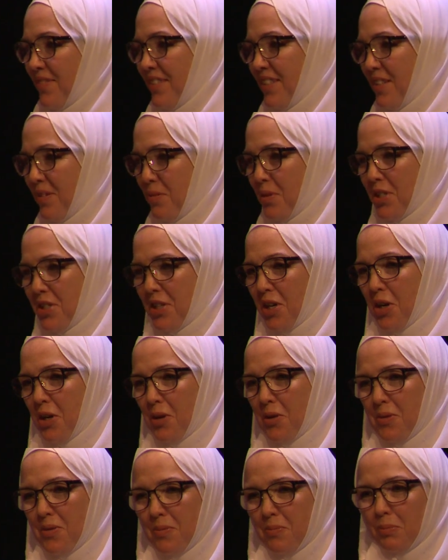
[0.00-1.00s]
It was
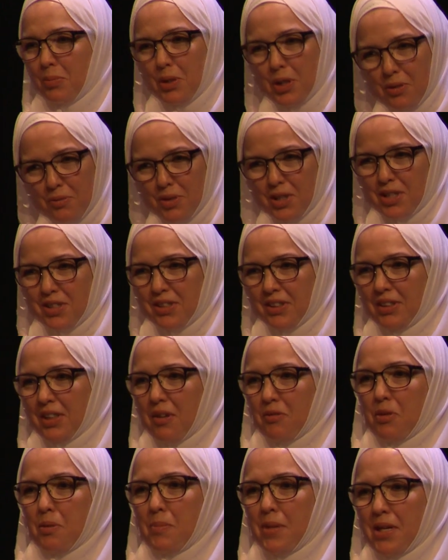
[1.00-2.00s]
our previous
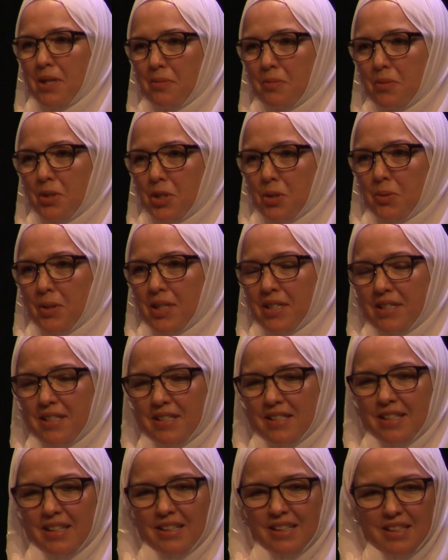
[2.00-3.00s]
government, which
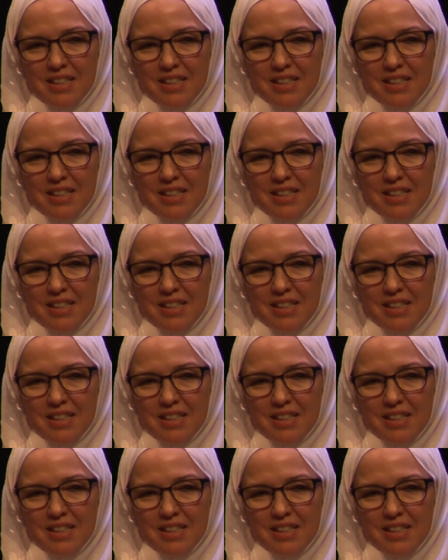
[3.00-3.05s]
was